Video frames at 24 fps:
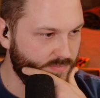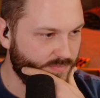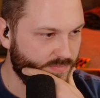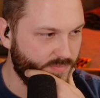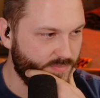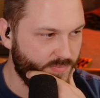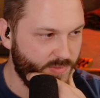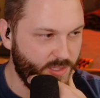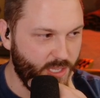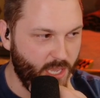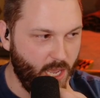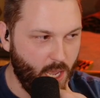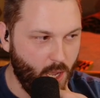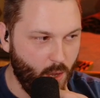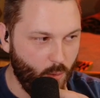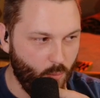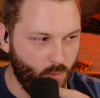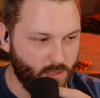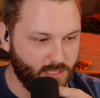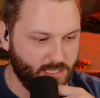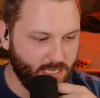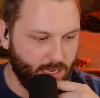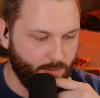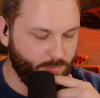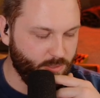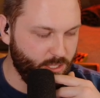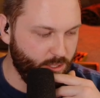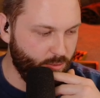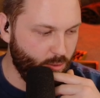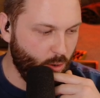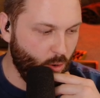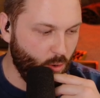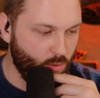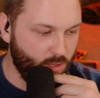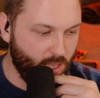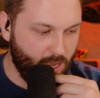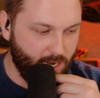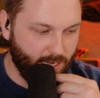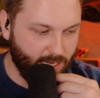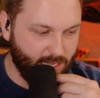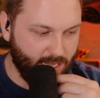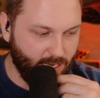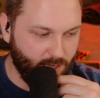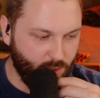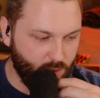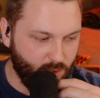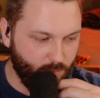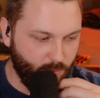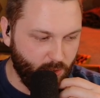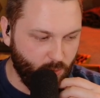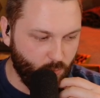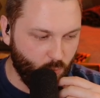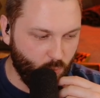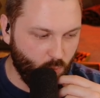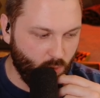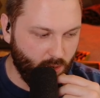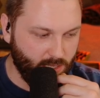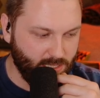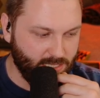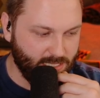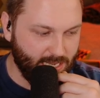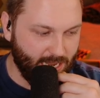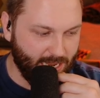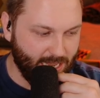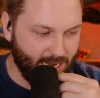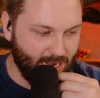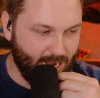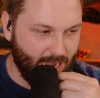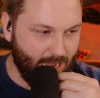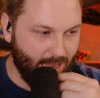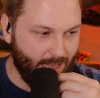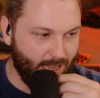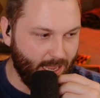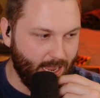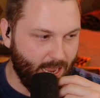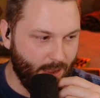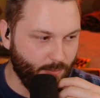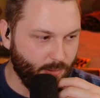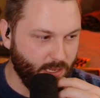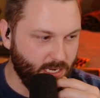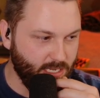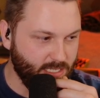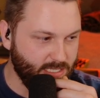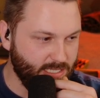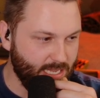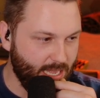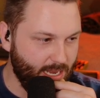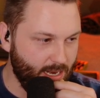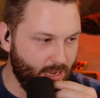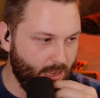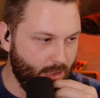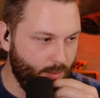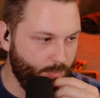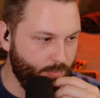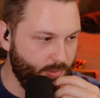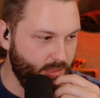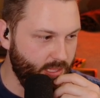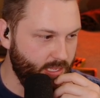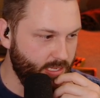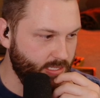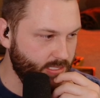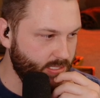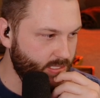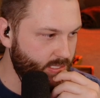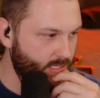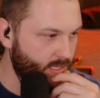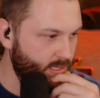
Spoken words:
Yo, what's up, dude? Hold on. Can you give me 1 second? I'm going to set up this